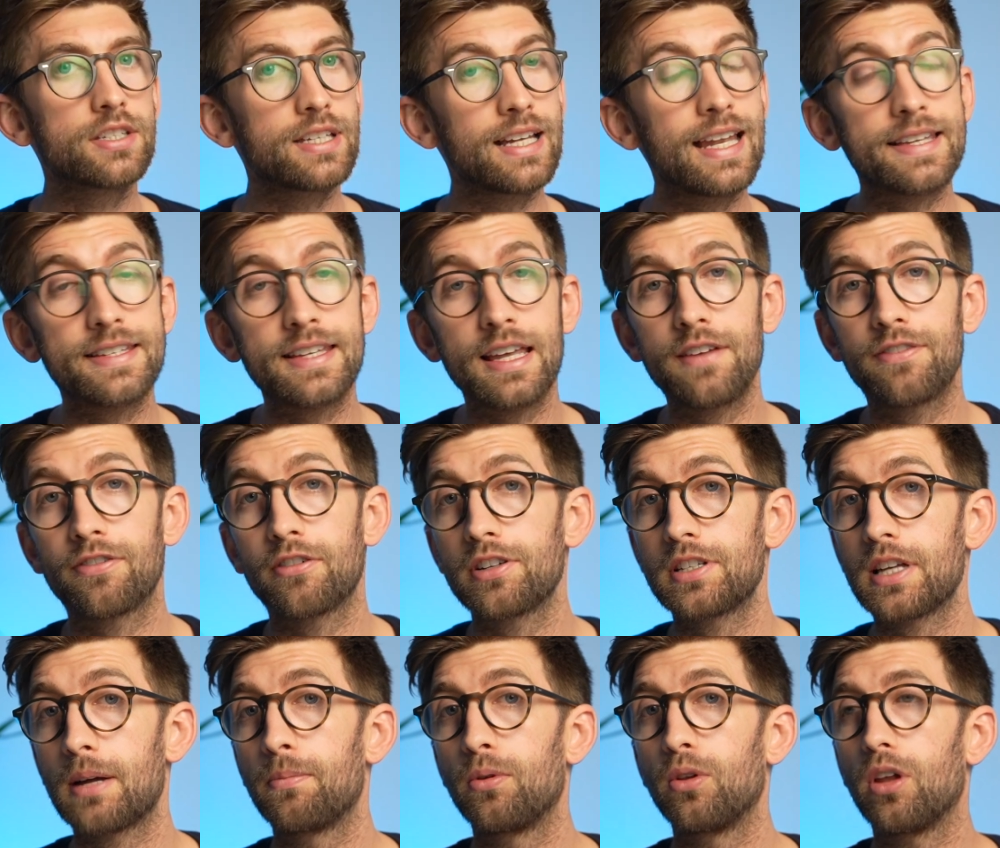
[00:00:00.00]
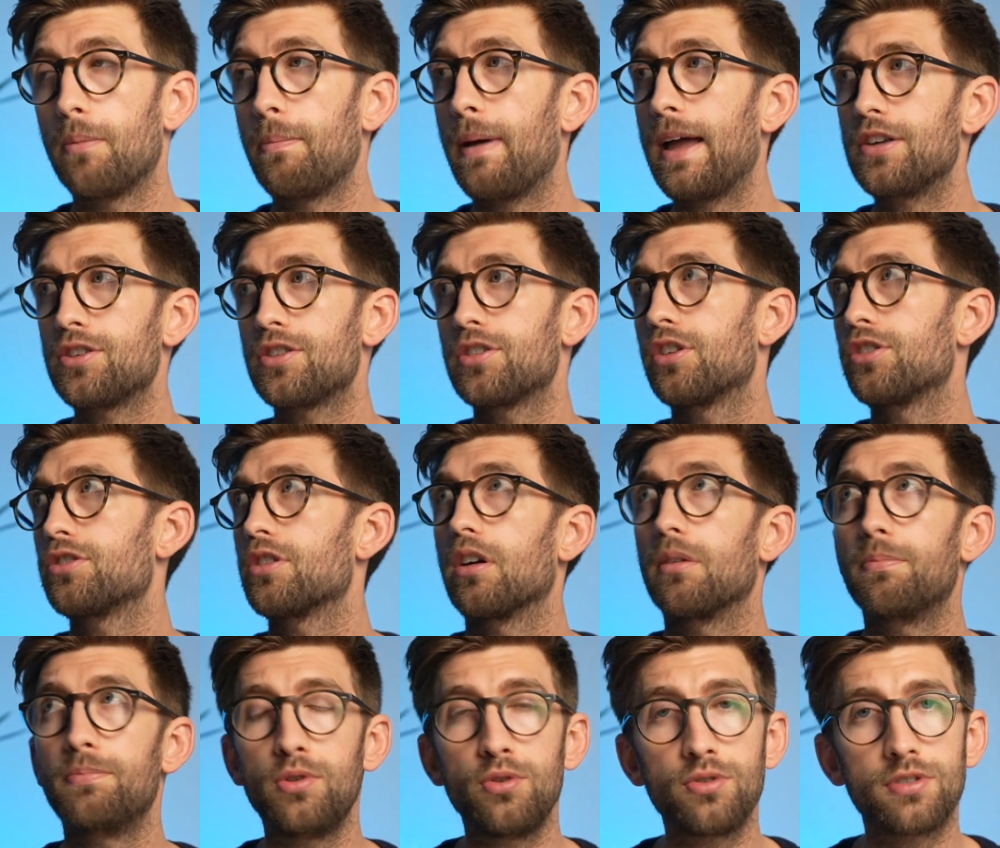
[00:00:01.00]
So let's say, for example, a patient has
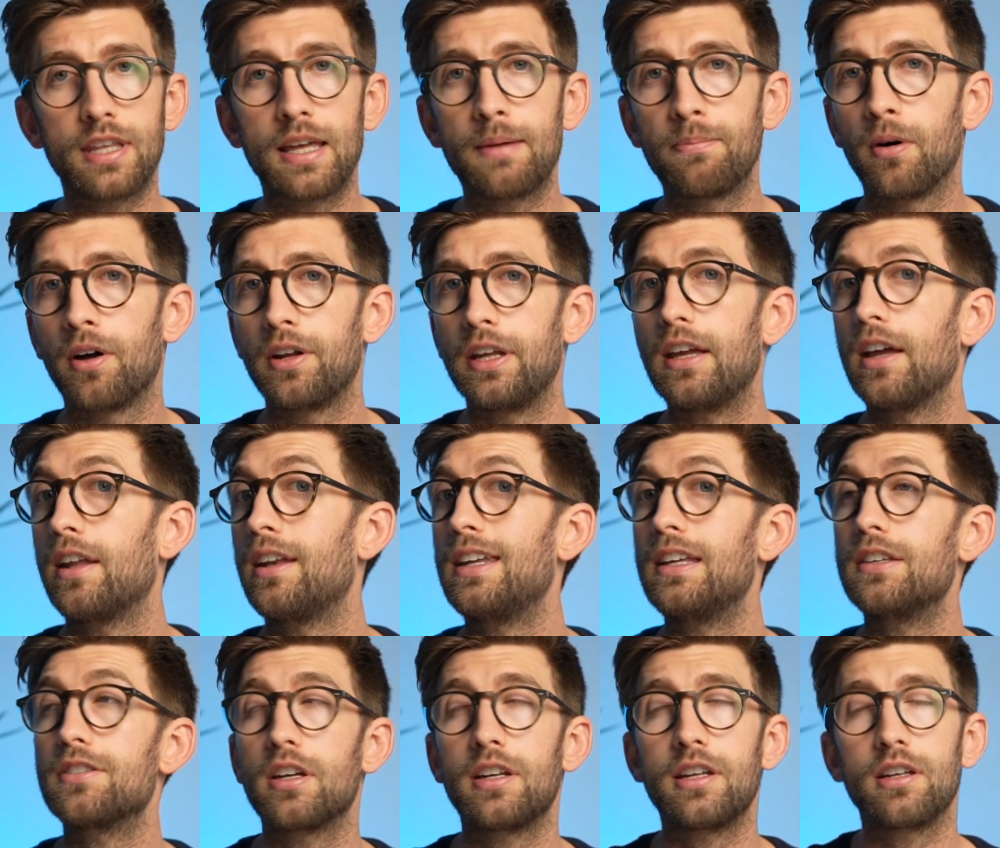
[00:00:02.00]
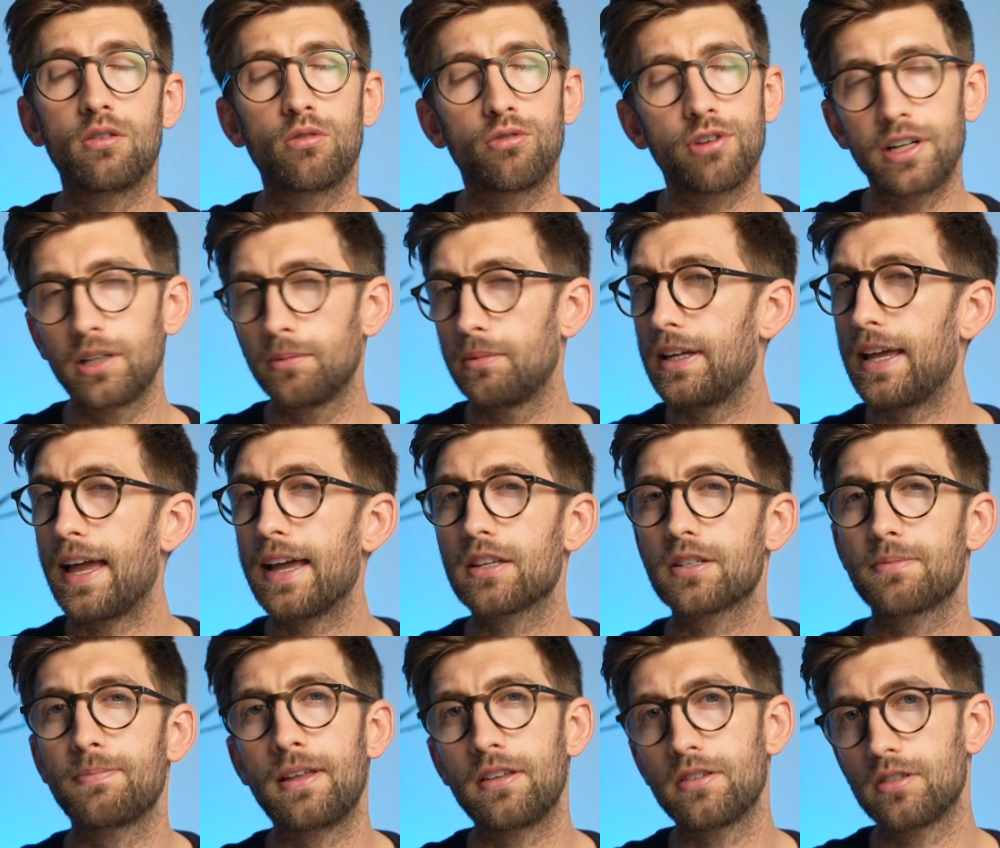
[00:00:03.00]
abused their body and needs an incredibly
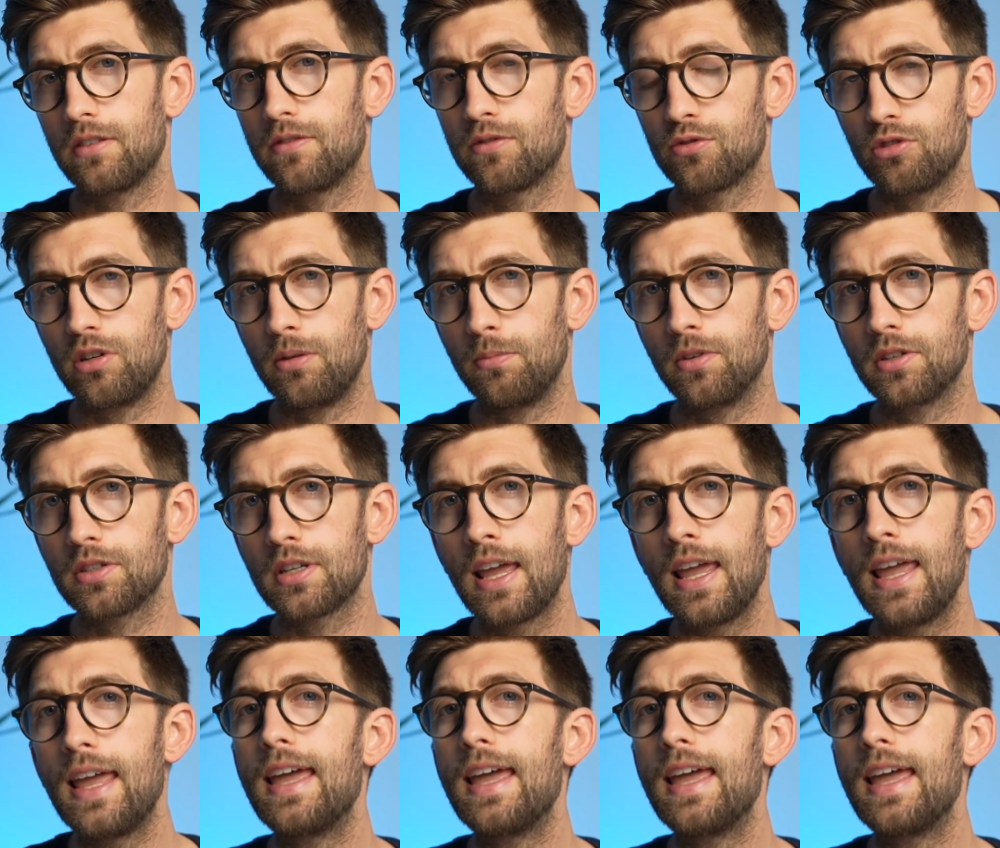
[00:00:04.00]
expensive treatment.